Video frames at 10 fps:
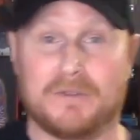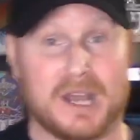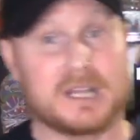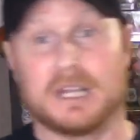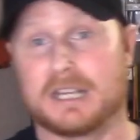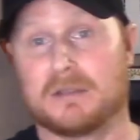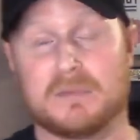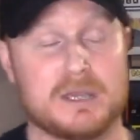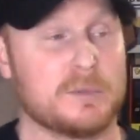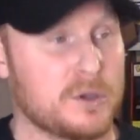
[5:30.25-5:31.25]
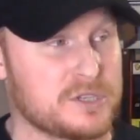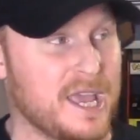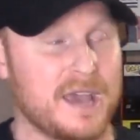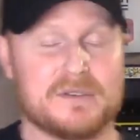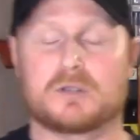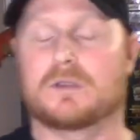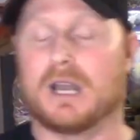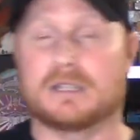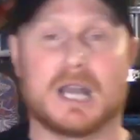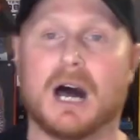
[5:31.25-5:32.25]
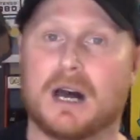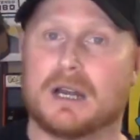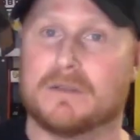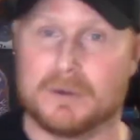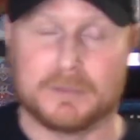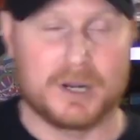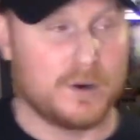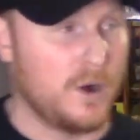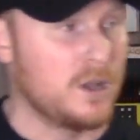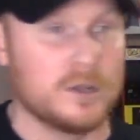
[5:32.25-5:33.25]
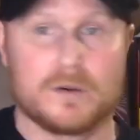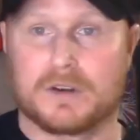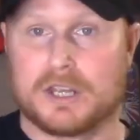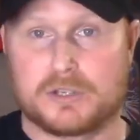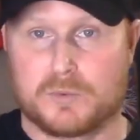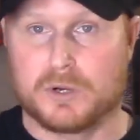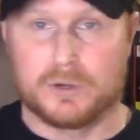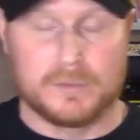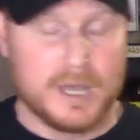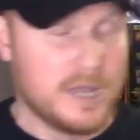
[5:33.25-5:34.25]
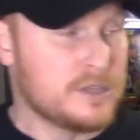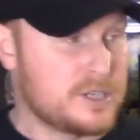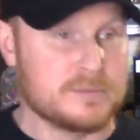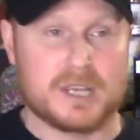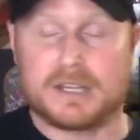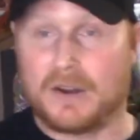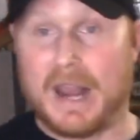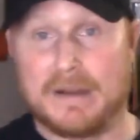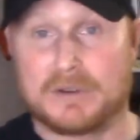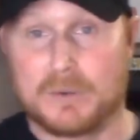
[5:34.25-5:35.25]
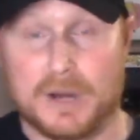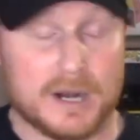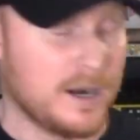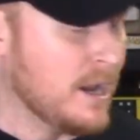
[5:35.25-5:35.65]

I collect amiibos. I have a ton of them. They're all over this room. Seems like they're everywhere.